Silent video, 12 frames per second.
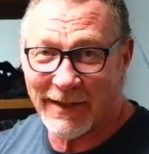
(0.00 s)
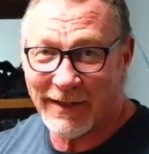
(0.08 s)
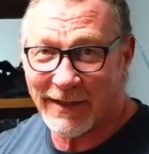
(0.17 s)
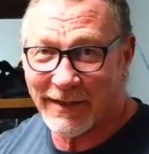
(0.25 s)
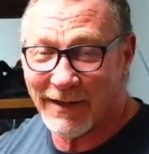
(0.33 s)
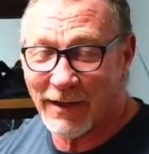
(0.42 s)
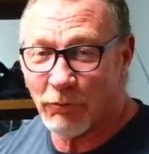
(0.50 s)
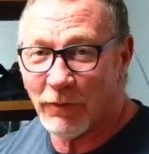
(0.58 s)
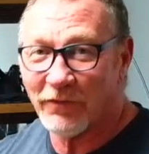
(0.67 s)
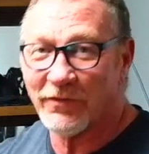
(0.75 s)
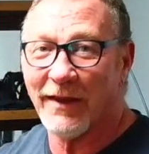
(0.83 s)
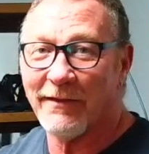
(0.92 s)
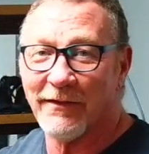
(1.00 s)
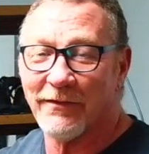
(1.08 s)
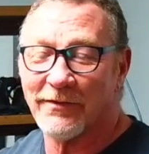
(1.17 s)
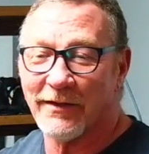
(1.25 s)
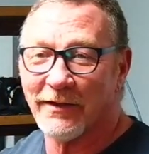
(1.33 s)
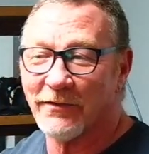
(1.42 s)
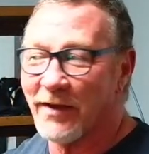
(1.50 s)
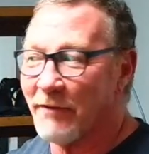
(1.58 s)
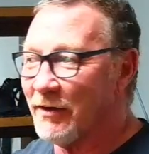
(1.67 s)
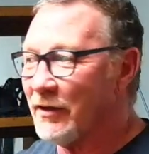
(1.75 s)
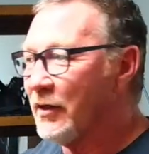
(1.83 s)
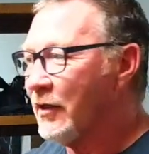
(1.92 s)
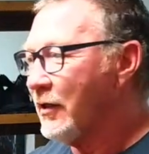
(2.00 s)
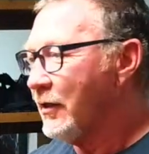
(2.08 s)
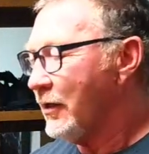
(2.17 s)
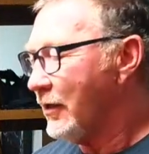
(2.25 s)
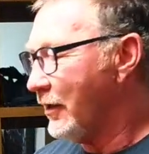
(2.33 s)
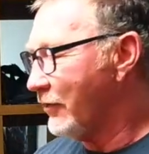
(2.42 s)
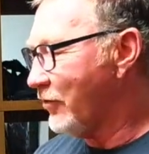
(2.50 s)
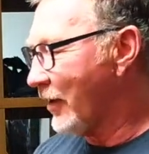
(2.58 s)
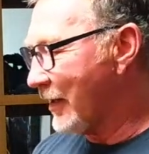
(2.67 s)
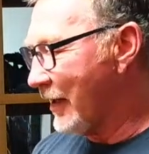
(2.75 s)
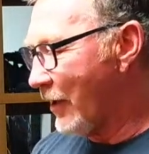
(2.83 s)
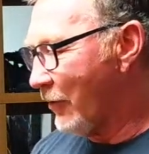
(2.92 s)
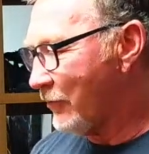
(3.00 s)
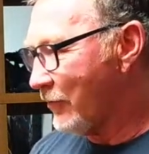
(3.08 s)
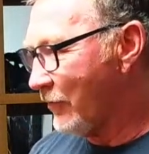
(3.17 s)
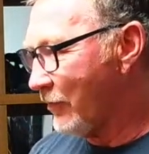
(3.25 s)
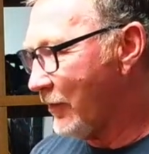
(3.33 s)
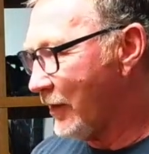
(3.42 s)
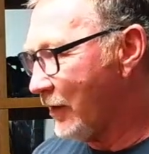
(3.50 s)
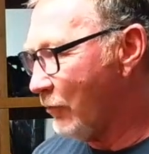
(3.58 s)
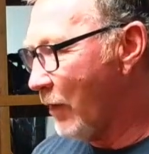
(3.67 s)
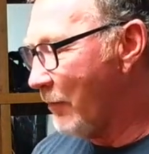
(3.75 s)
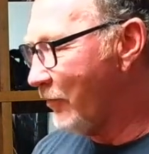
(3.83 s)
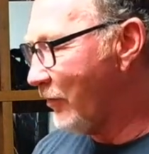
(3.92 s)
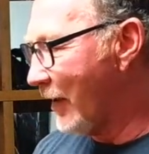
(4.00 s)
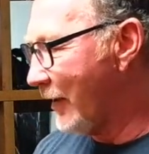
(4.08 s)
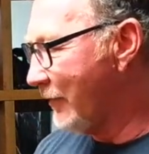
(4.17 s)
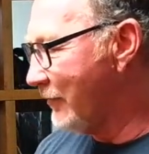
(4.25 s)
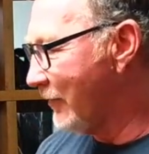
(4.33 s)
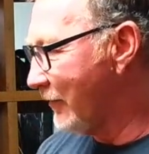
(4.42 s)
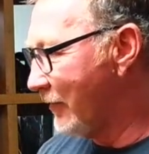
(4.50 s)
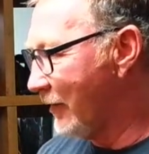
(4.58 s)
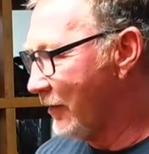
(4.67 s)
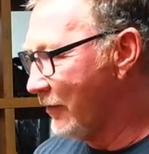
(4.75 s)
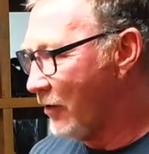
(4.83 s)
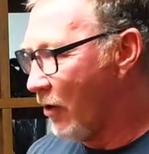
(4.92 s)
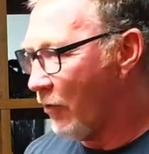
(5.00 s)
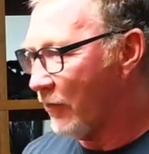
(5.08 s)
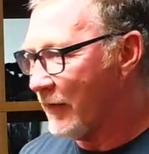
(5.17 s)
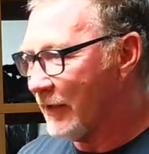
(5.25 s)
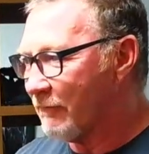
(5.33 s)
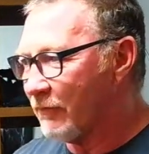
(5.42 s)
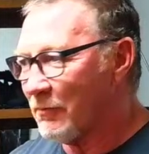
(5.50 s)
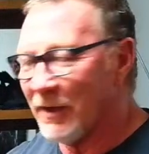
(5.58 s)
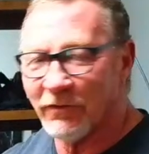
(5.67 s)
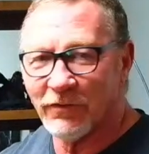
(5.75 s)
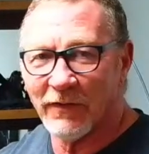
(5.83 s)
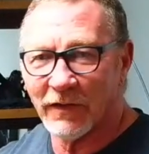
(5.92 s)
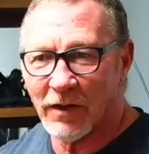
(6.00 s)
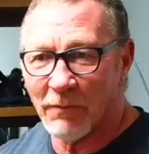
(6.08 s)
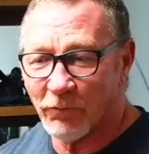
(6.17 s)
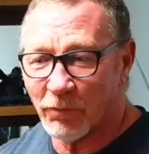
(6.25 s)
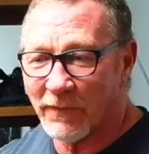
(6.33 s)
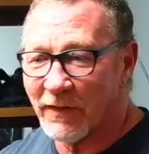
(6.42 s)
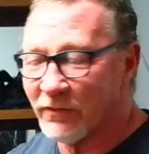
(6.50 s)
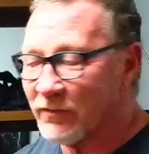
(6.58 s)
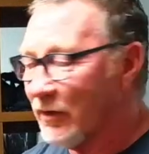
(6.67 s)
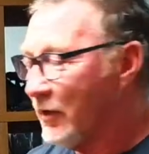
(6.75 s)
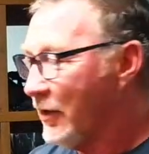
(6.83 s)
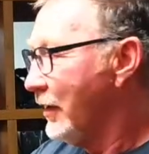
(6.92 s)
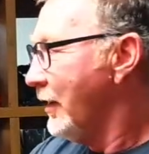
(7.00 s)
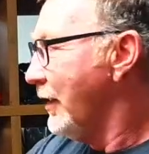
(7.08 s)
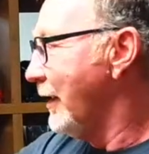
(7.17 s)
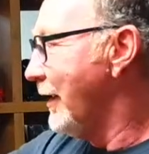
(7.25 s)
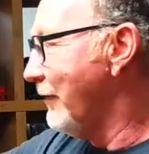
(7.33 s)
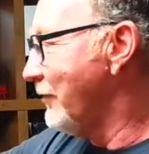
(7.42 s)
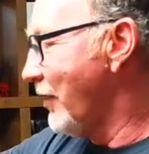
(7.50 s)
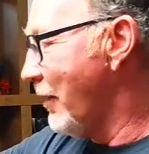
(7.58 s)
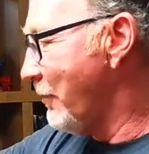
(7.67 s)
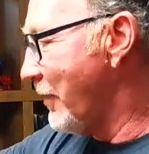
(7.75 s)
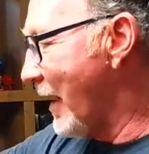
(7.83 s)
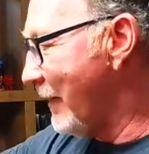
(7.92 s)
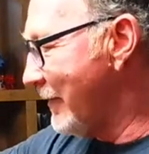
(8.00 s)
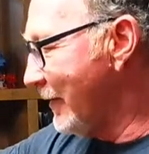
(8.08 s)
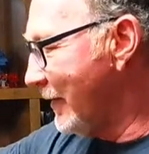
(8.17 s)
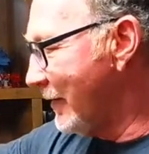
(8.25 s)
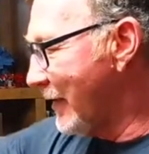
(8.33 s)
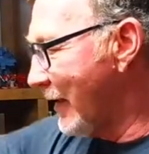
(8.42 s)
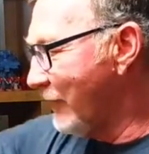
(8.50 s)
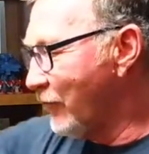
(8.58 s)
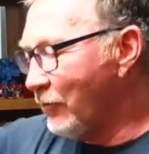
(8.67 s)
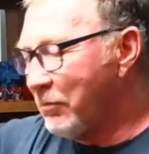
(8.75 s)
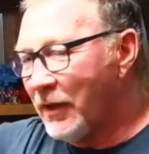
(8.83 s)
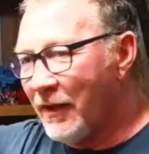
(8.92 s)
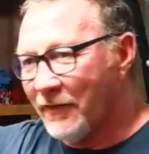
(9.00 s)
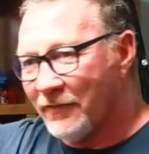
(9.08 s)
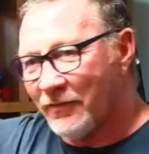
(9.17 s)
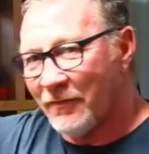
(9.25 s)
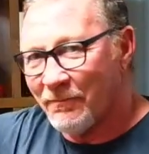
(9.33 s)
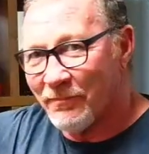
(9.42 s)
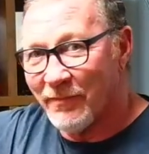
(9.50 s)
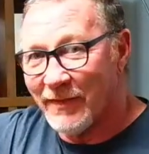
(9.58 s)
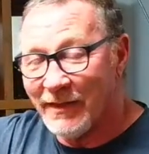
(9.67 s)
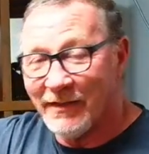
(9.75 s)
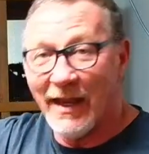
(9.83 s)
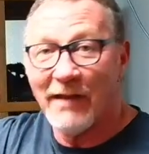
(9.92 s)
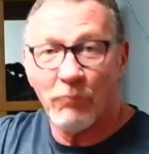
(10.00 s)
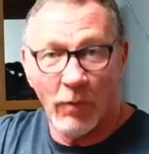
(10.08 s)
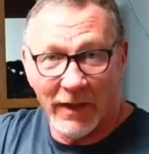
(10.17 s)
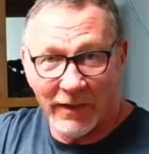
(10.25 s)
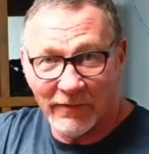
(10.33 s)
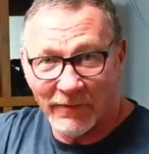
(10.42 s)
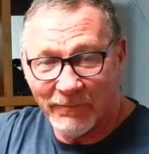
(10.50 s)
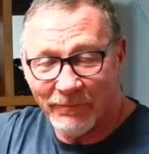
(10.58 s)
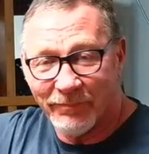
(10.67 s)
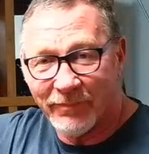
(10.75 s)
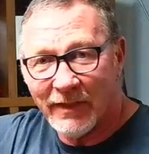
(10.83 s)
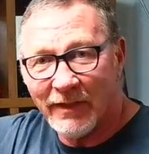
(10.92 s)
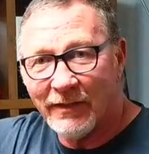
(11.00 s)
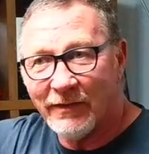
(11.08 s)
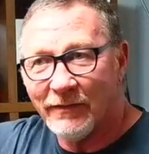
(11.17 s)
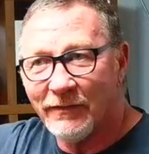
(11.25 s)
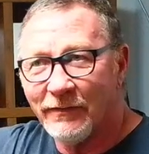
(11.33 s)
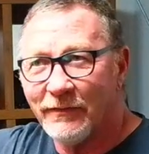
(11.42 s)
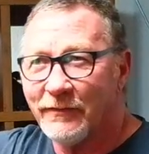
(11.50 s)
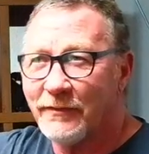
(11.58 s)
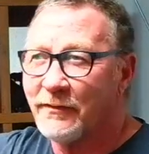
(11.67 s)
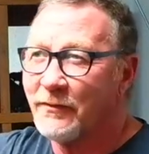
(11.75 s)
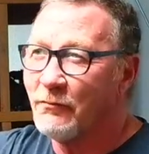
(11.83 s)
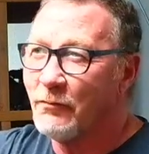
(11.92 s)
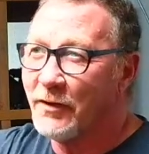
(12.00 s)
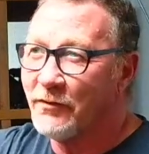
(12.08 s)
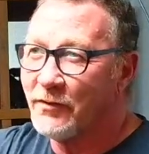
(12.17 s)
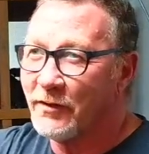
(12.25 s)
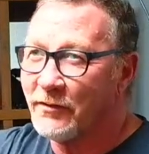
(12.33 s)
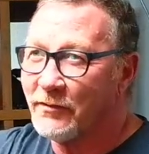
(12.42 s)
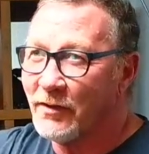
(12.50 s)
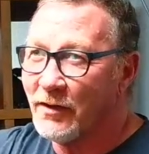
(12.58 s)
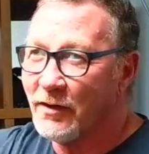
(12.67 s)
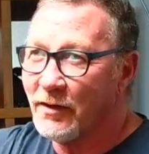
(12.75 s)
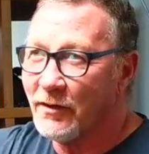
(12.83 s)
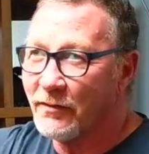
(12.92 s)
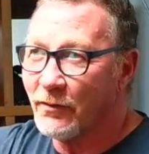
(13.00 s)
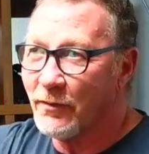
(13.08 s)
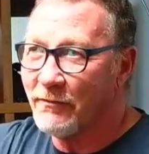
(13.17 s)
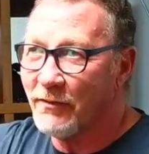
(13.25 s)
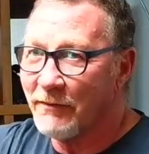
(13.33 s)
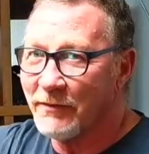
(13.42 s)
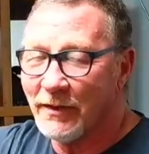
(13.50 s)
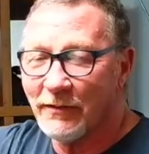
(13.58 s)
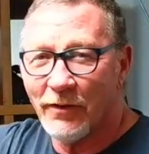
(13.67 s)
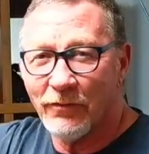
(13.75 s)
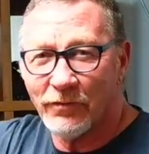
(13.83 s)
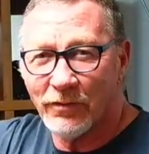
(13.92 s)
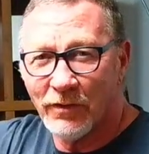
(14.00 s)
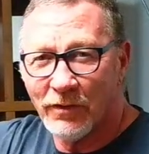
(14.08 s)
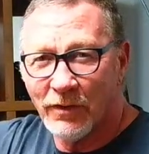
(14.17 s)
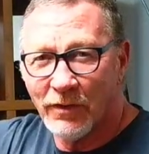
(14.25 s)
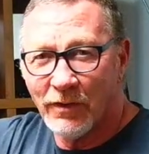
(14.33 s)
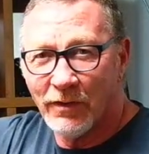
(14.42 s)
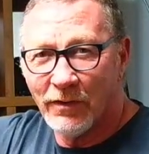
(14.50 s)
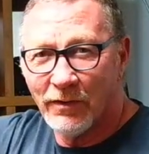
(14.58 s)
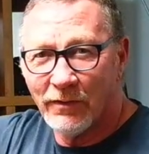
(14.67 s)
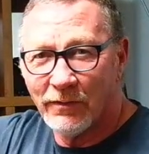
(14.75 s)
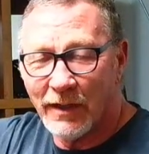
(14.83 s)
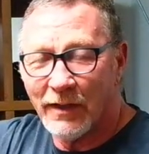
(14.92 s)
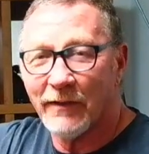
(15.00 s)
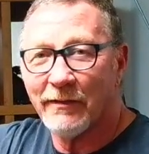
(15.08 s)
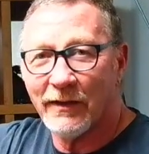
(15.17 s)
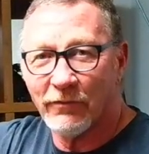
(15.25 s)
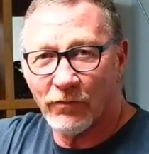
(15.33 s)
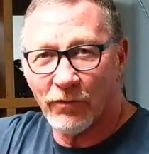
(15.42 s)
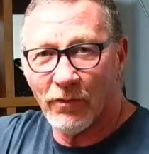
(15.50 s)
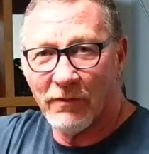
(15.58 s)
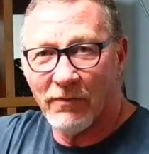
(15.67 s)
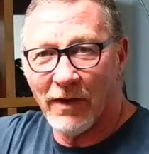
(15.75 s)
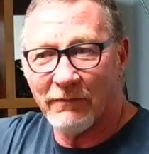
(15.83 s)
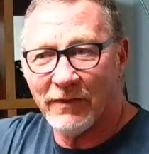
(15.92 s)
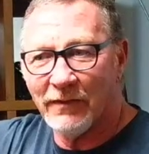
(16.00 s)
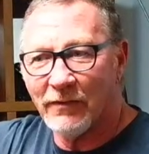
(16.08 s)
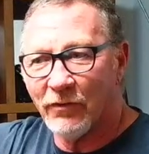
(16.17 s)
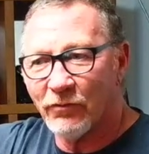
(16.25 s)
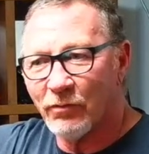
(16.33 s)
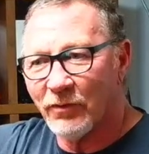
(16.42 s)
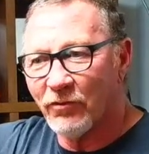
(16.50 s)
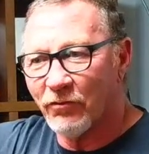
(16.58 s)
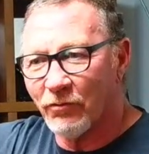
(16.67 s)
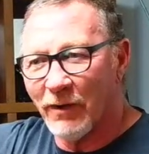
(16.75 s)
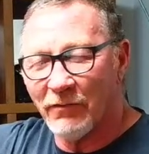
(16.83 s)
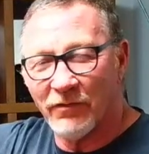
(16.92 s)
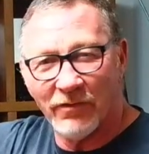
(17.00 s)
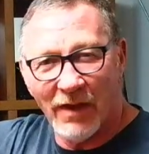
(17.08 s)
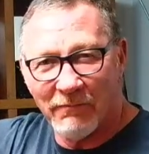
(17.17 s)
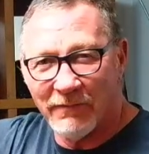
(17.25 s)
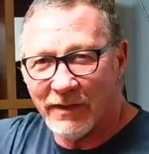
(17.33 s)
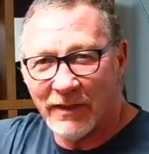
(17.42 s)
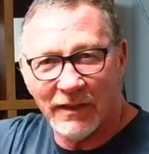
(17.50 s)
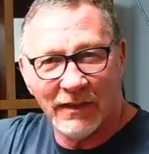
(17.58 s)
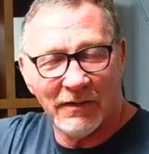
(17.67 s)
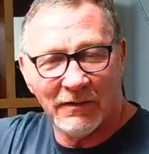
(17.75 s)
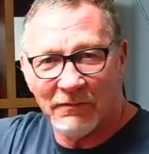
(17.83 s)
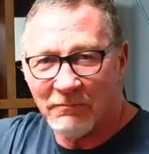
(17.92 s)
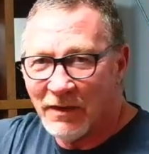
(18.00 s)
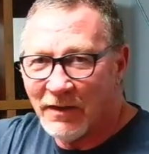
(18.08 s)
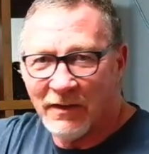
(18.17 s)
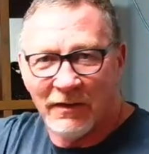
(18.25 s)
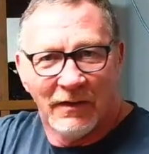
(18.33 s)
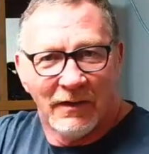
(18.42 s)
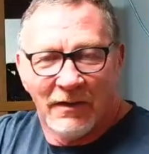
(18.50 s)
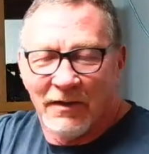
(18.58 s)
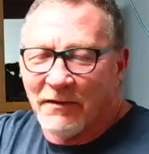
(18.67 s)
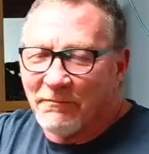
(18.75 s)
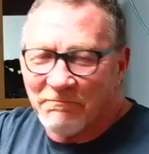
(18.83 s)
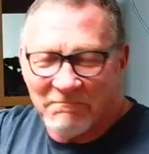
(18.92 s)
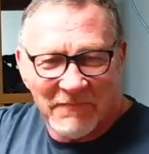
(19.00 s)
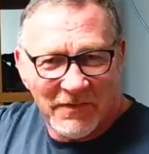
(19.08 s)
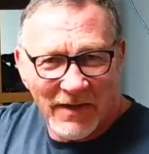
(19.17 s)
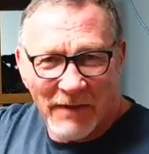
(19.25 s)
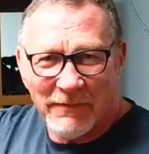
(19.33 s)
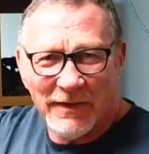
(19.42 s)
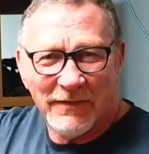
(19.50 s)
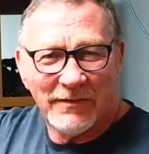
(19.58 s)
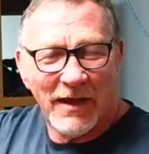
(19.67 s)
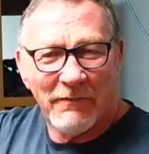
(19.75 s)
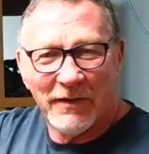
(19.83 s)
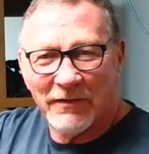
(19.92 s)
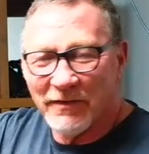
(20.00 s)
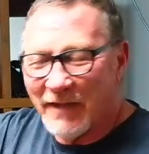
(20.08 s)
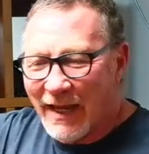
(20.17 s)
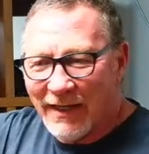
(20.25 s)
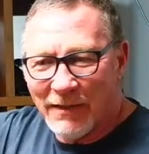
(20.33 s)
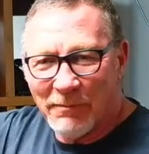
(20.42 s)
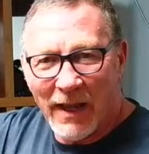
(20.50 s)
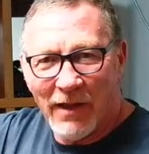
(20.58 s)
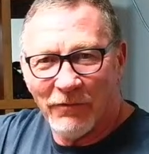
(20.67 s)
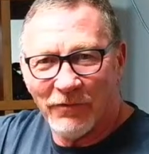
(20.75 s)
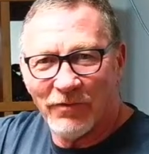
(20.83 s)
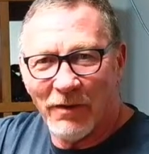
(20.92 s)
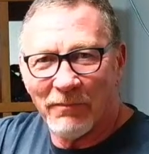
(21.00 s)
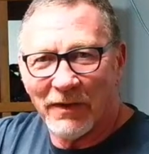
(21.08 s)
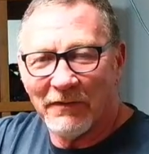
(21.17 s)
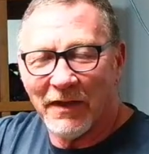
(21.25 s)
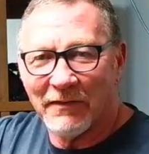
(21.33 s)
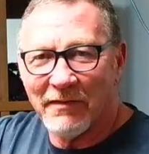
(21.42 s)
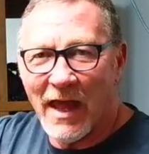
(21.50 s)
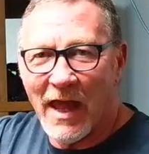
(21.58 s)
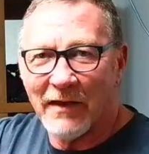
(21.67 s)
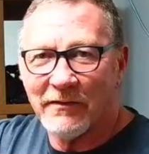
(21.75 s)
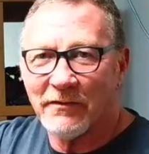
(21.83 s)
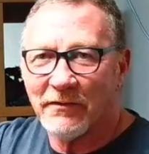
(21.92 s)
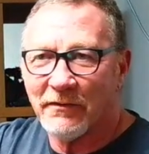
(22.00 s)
And I will say this thing is heavy. Checking out the website and all the information that comes with this, it ends up that the K2 Plus, the net weight is, 35 kilos? Yeah, I think it's 35 kilos, which is around 77, 80 pounds, something like that.